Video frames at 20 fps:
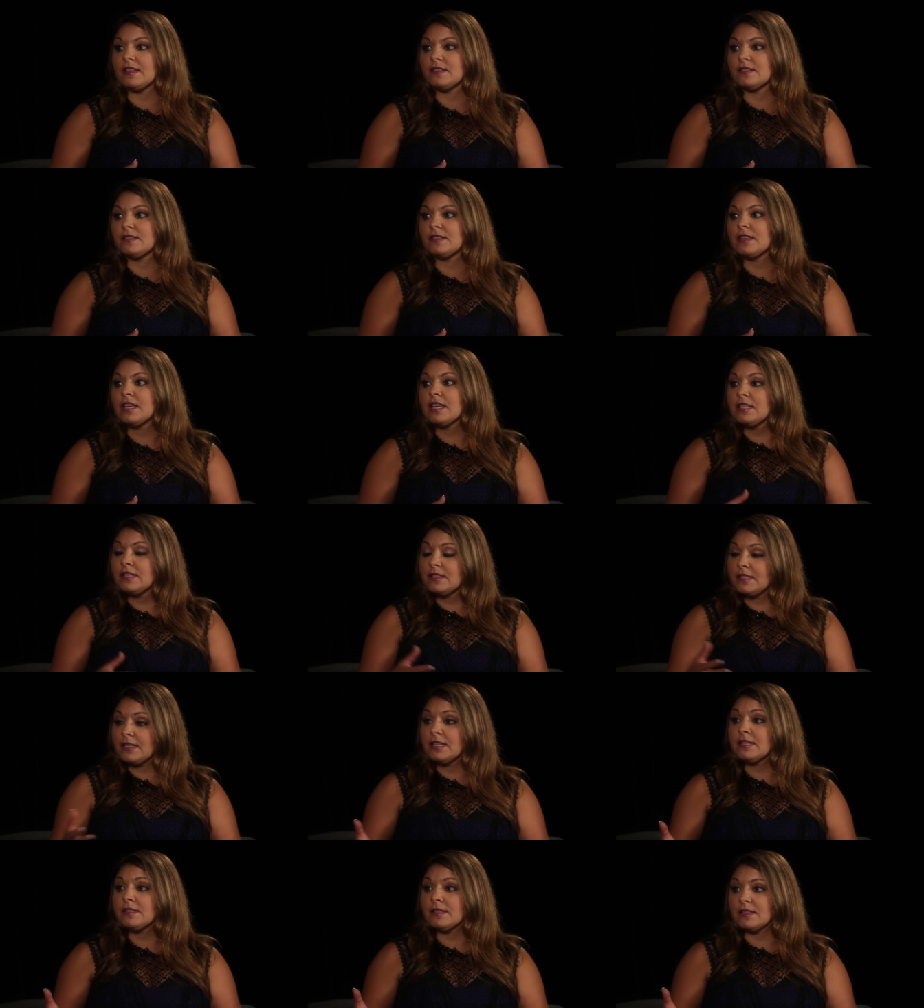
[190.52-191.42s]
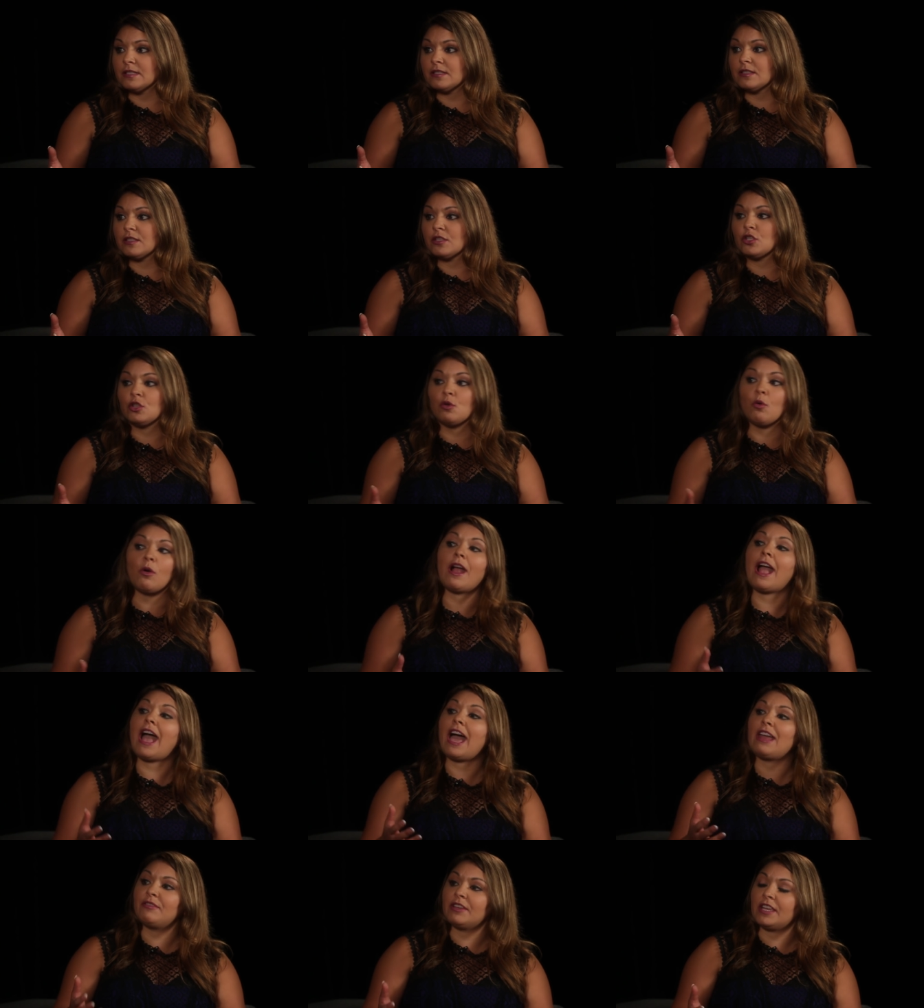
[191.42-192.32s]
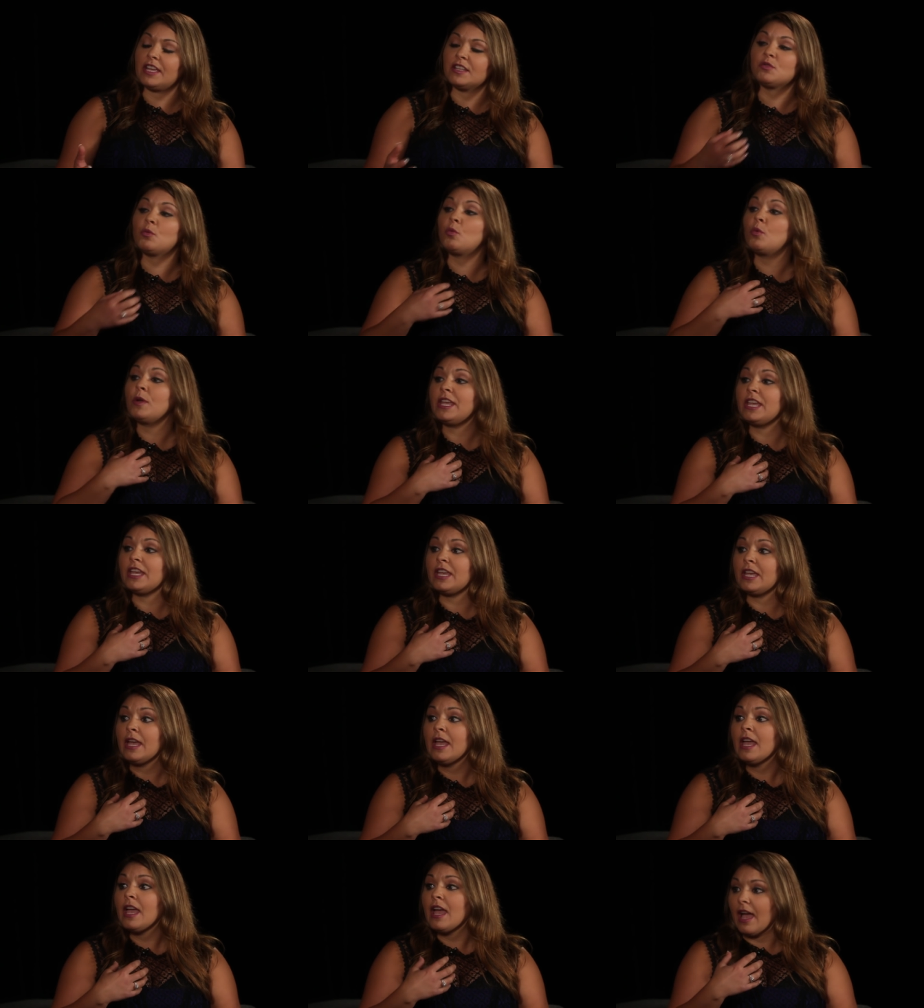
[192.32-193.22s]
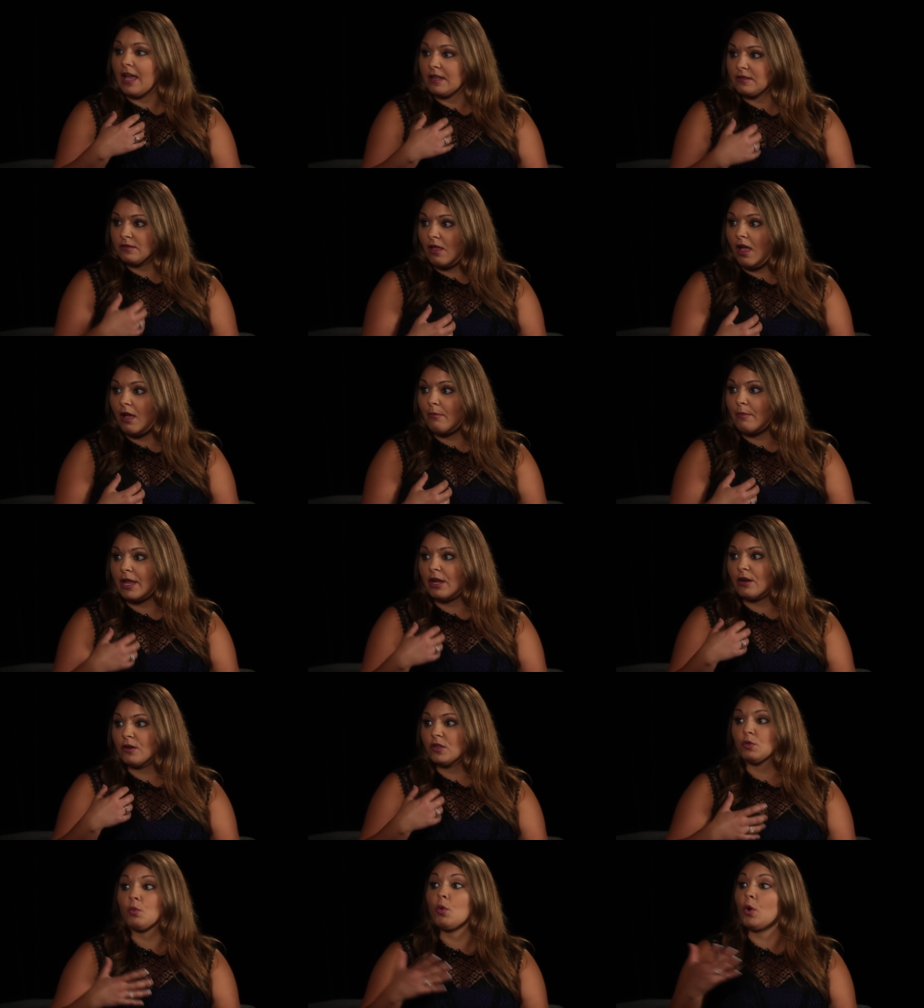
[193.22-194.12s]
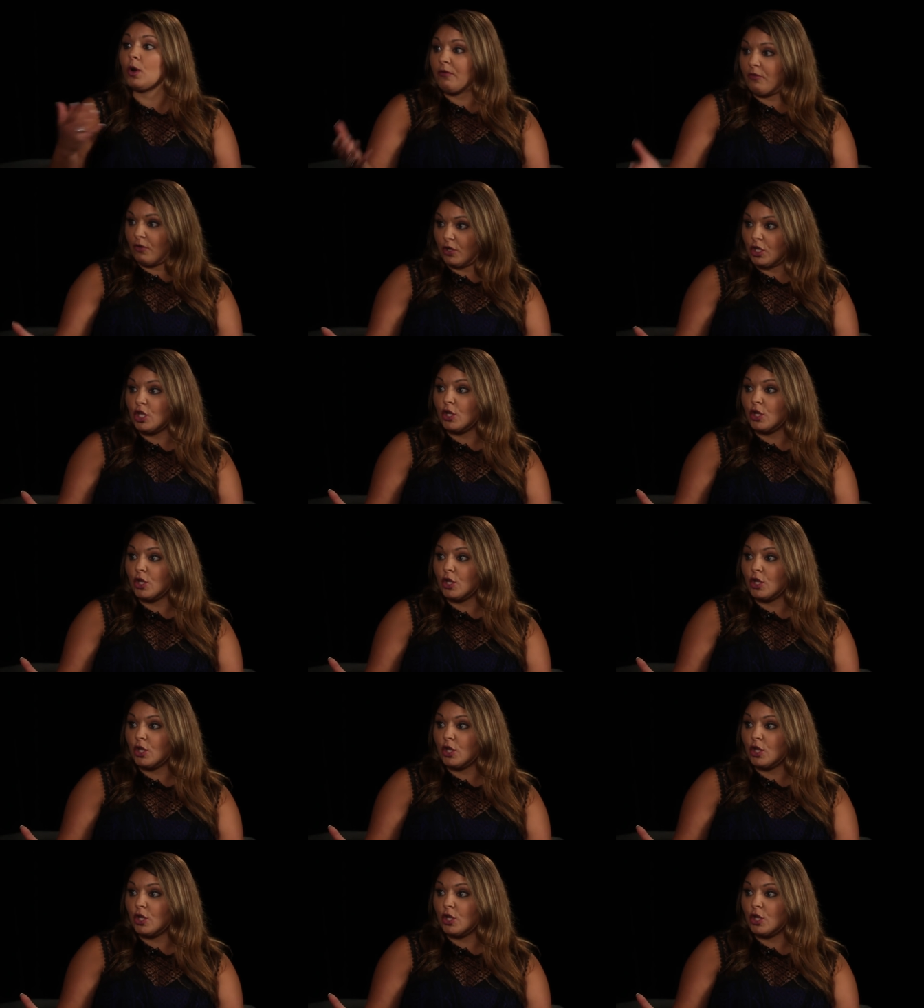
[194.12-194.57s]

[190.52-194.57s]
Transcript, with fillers: As citizens, you are advocates. We, as lawmakers, work for